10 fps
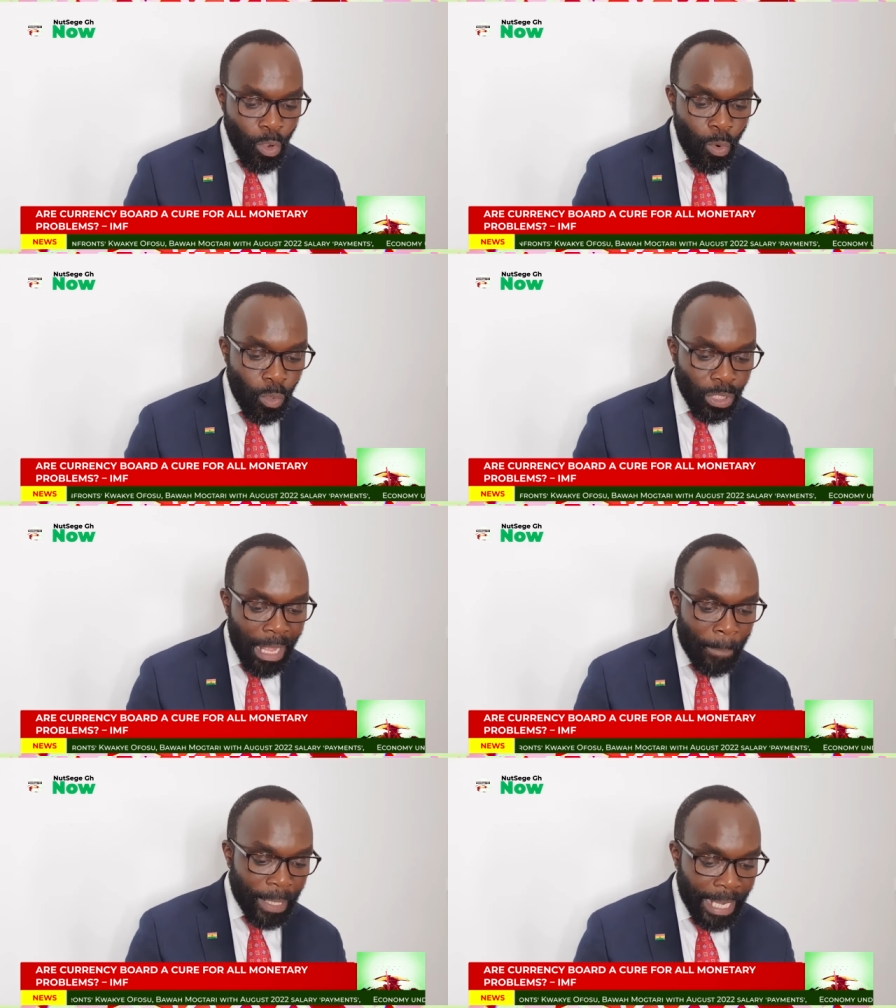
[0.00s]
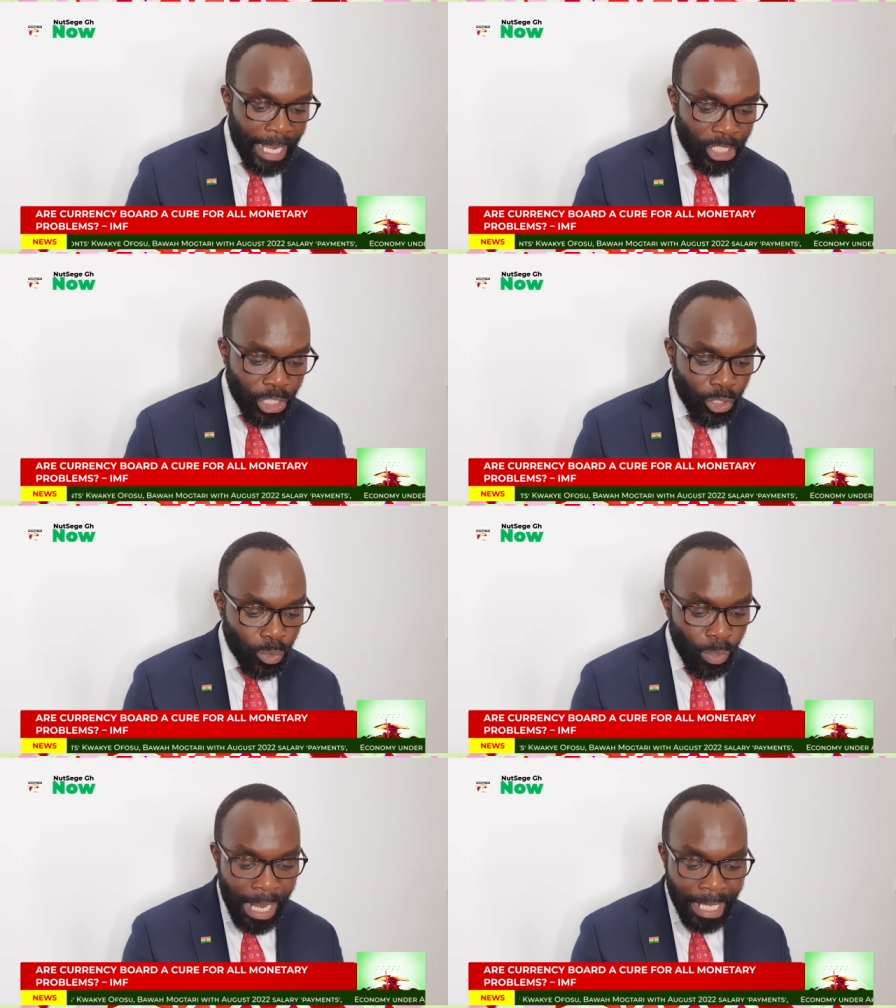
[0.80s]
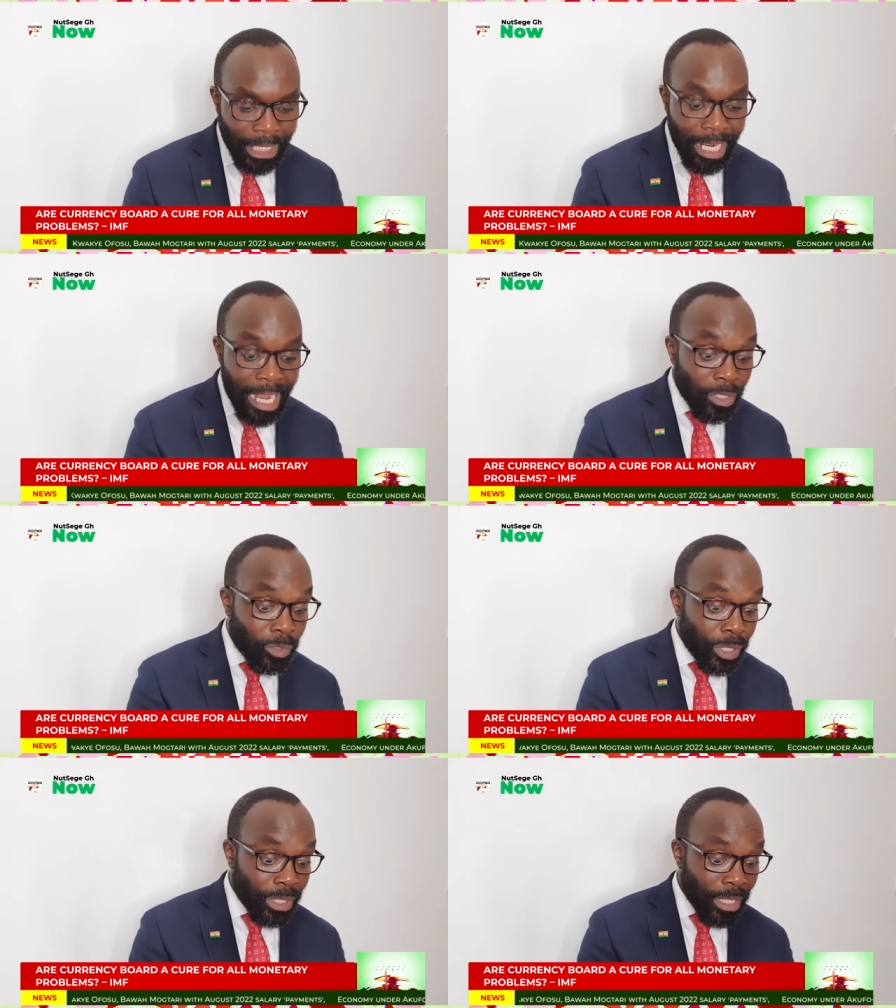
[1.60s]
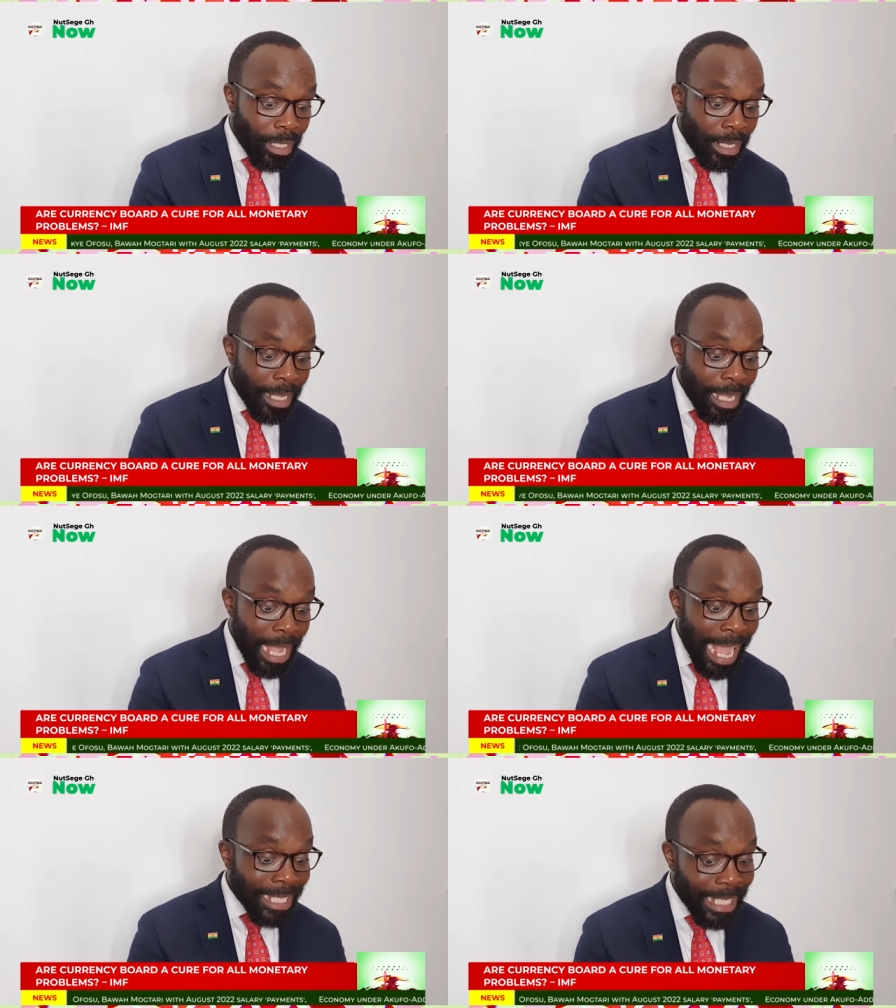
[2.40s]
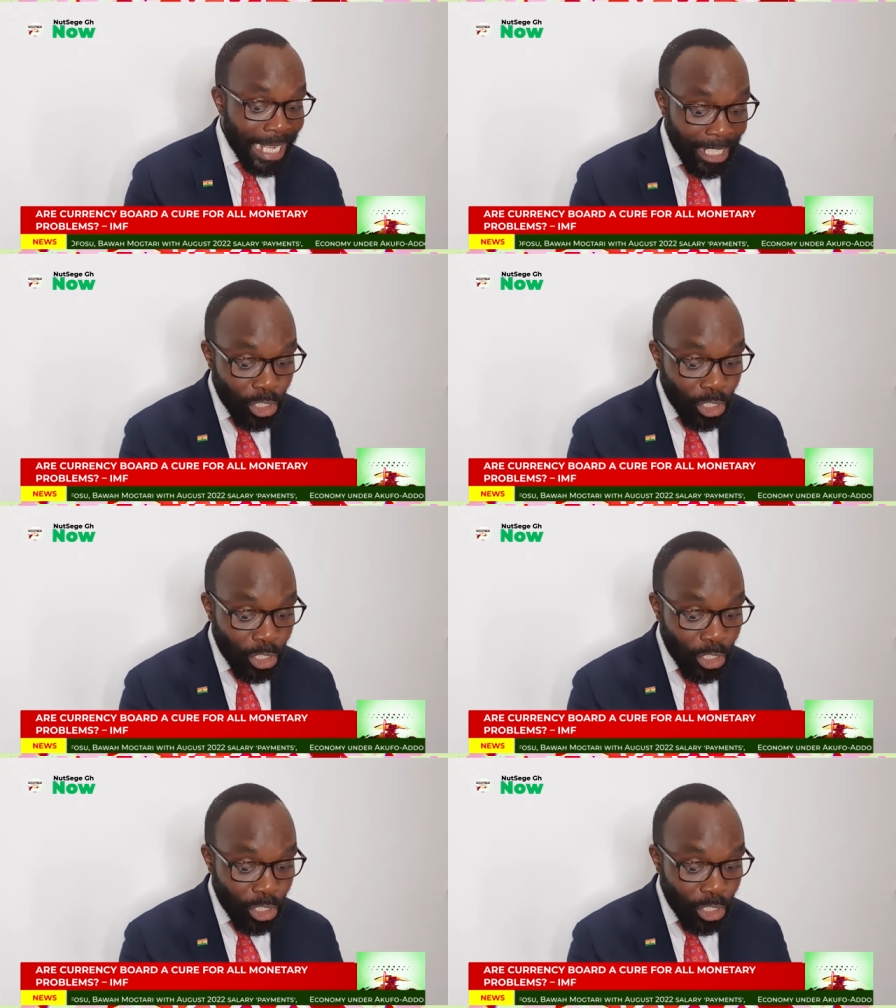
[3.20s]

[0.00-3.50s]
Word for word: whose application to larger countries has yet